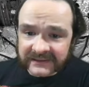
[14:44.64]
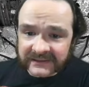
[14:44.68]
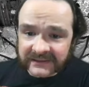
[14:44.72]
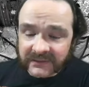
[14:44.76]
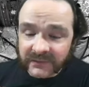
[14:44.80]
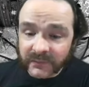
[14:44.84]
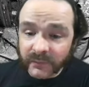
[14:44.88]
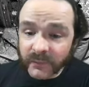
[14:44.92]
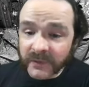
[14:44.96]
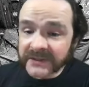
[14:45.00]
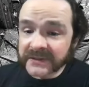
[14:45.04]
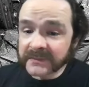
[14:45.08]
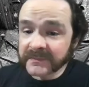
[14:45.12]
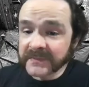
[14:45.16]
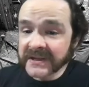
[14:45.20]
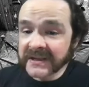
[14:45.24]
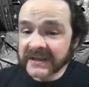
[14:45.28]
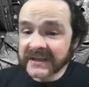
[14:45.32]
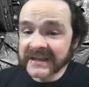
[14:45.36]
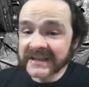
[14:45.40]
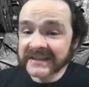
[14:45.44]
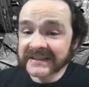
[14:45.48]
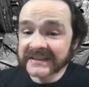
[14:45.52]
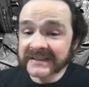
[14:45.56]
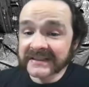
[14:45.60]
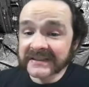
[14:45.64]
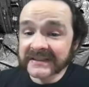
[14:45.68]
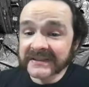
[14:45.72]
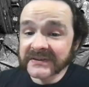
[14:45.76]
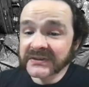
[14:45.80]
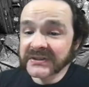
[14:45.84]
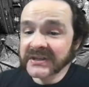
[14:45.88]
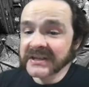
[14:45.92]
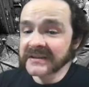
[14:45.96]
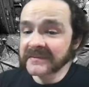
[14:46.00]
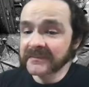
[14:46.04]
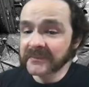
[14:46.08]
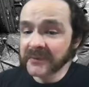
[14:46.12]
Which begins, you
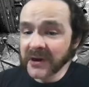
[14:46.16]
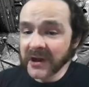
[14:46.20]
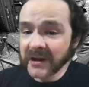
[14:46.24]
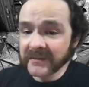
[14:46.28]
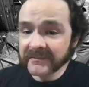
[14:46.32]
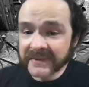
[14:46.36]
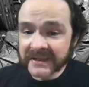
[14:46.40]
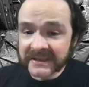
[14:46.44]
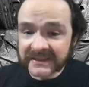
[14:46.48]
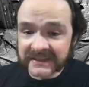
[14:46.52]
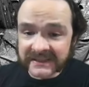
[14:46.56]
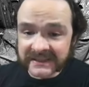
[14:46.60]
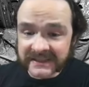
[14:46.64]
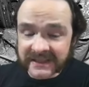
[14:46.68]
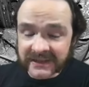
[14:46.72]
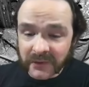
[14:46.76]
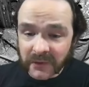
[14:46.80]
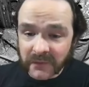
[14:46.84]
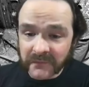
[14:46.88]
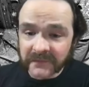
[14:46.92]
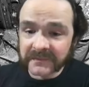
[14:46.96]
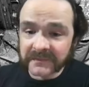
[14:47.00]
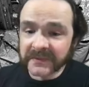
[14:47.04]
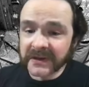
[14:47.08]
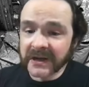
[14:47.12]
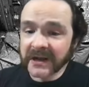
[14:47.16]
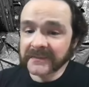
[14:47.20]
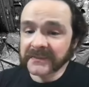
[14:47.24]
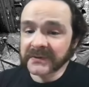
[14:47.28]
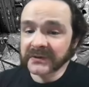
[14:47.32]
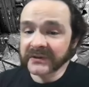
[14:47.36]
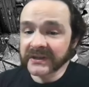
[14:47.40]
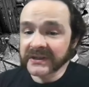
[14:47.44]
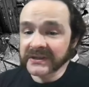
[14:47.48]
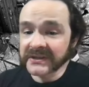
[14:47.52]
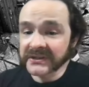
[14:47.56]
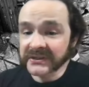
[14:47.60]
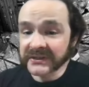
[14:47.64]
see, the problem is that
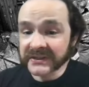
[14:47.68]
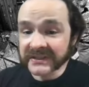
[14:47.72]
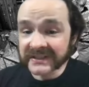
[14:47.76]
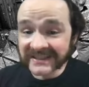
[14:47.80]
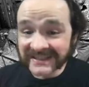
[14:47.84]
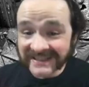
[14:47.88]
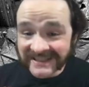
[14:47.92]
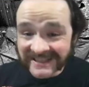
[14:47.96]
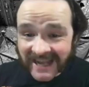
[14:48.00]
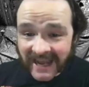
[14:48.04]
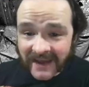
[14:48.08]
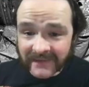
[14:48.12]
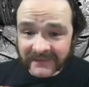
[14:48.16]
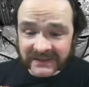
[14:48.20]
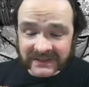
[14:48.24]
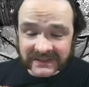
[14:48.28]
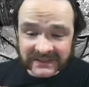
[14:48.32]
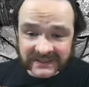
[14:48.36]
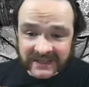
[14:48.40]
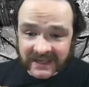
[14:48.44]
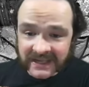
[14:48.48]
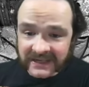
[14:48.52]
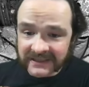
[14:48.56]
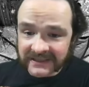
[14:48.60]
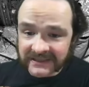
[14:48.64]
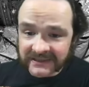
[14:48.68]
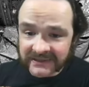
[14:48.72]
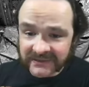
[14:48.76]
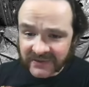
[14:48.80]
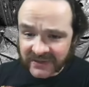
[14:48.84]
overpopulation is devastating to